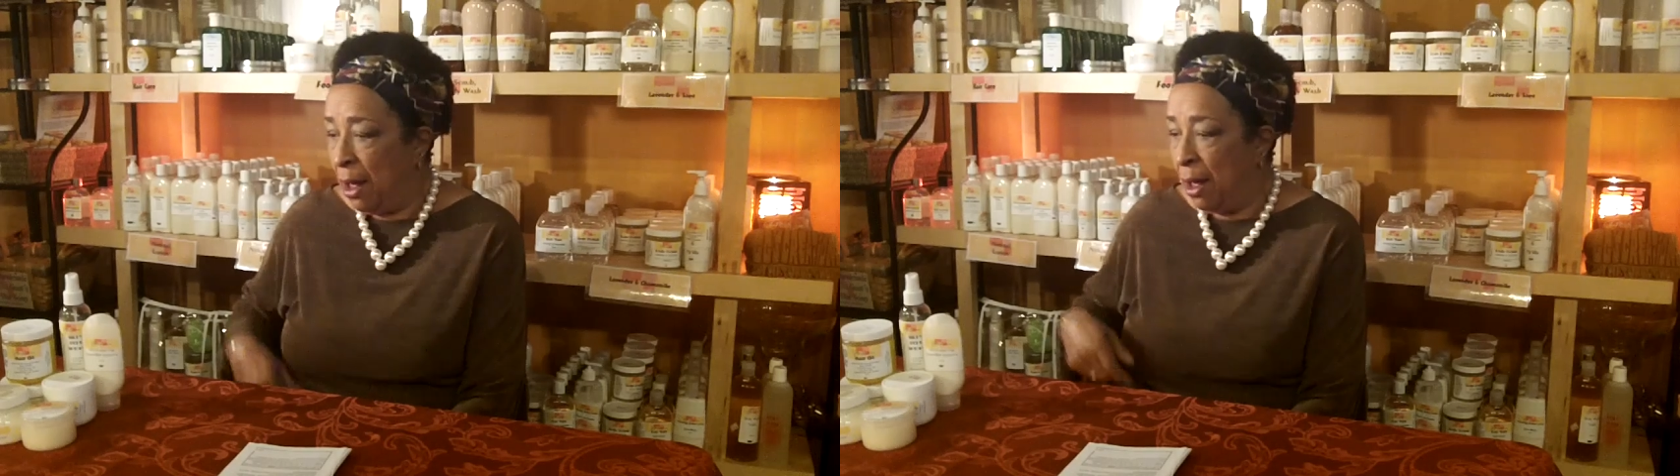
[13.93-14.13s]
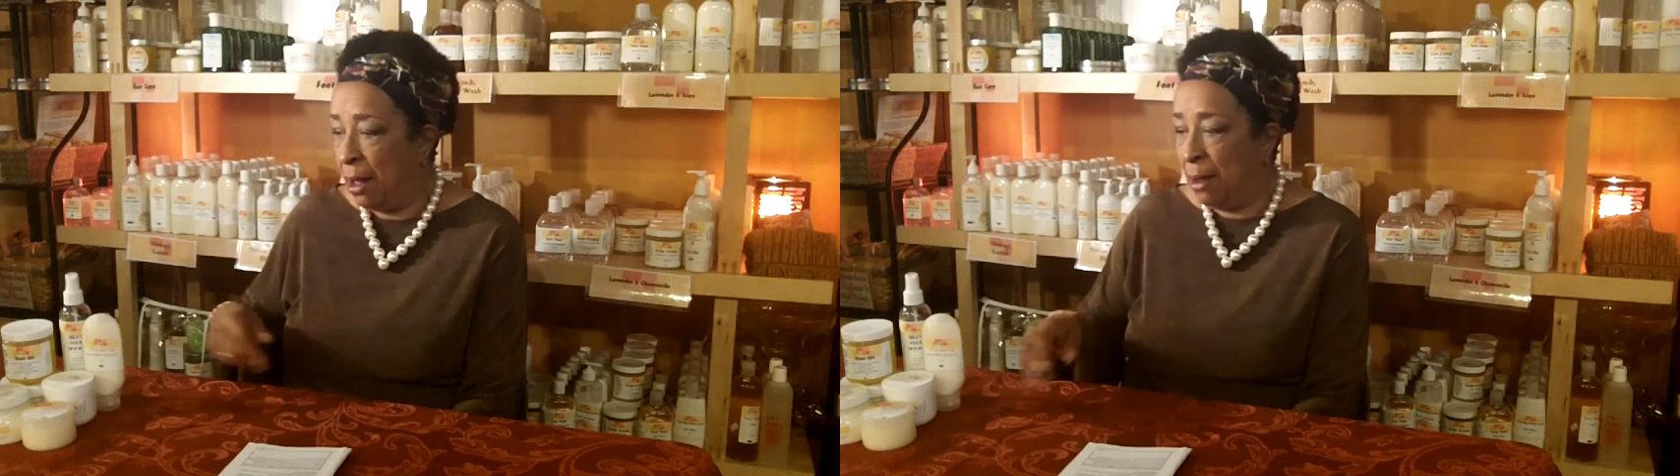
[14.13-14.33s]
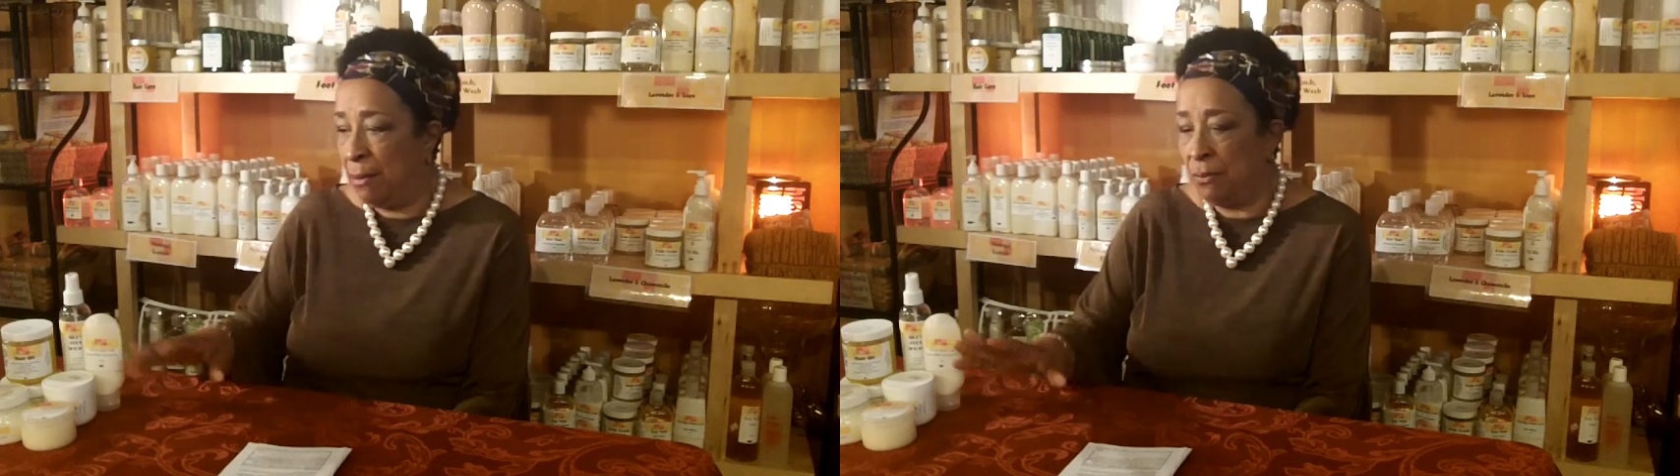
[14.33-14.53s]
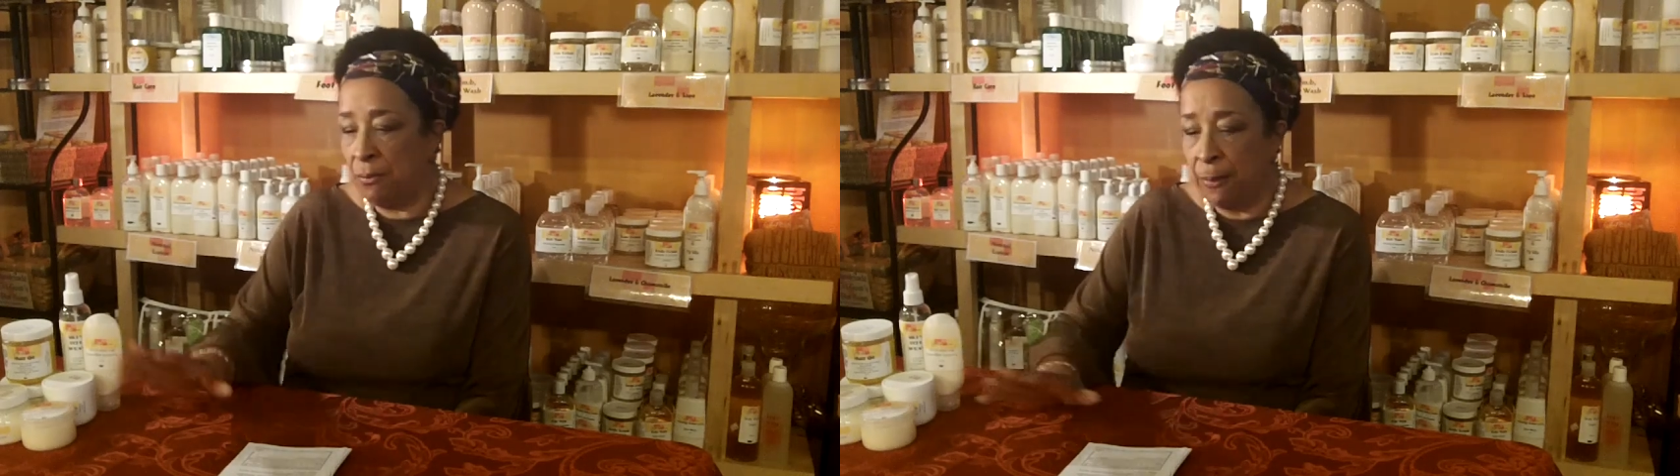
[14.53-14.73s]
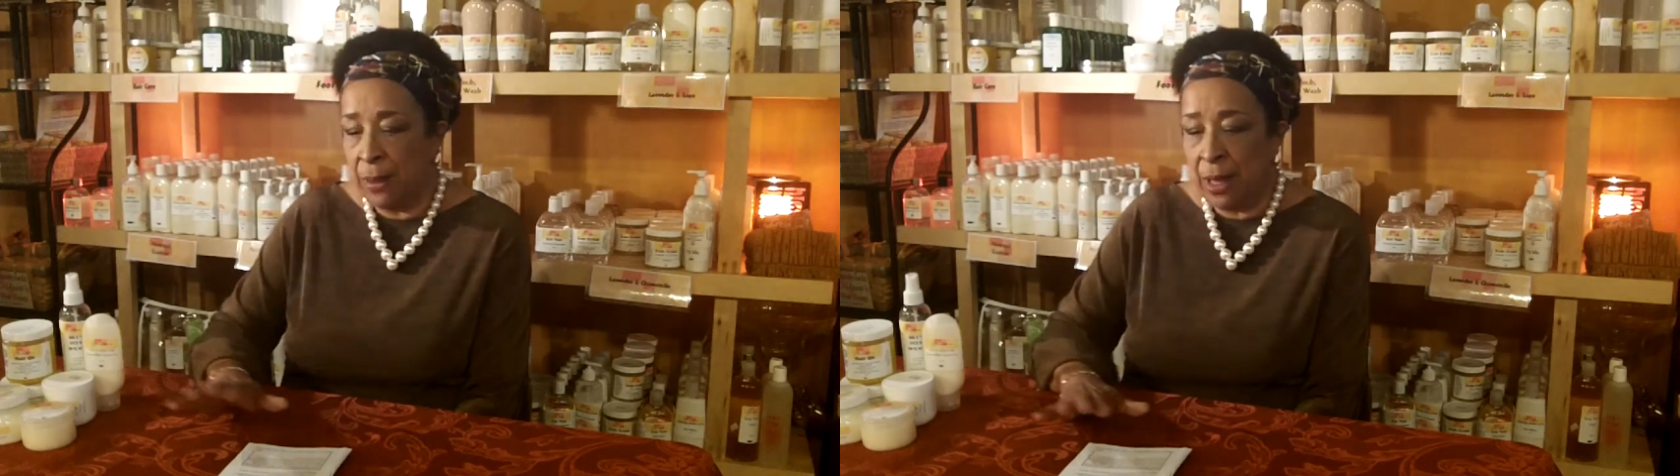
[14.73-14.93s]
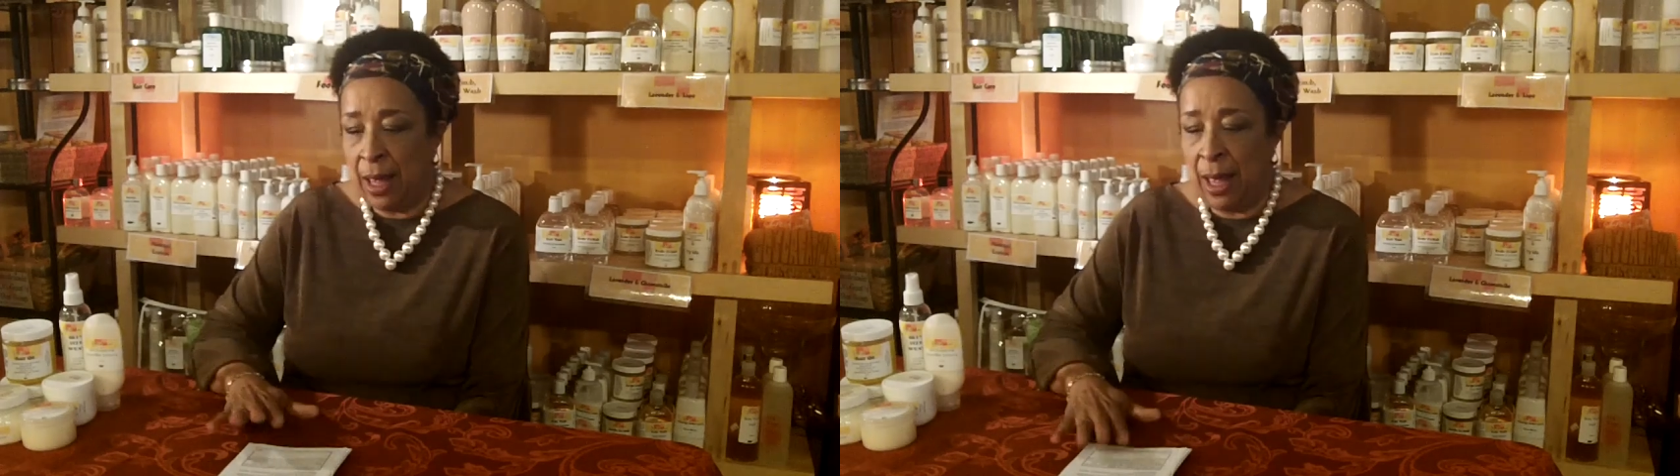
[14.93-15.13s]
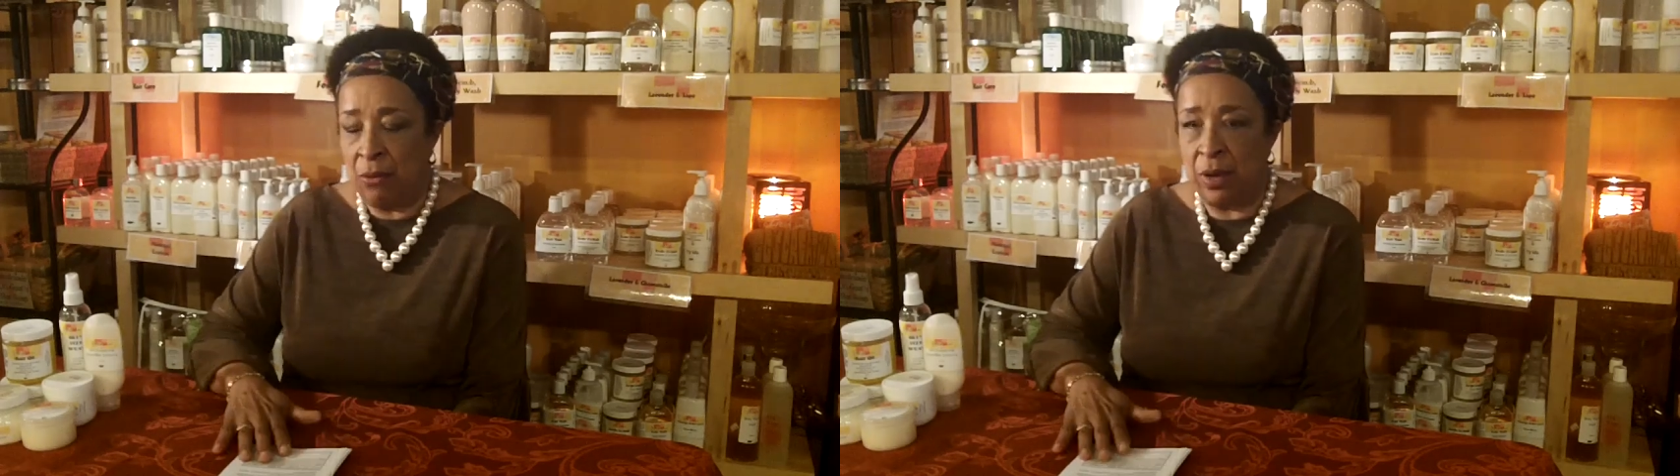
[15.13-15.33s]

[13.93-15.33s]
I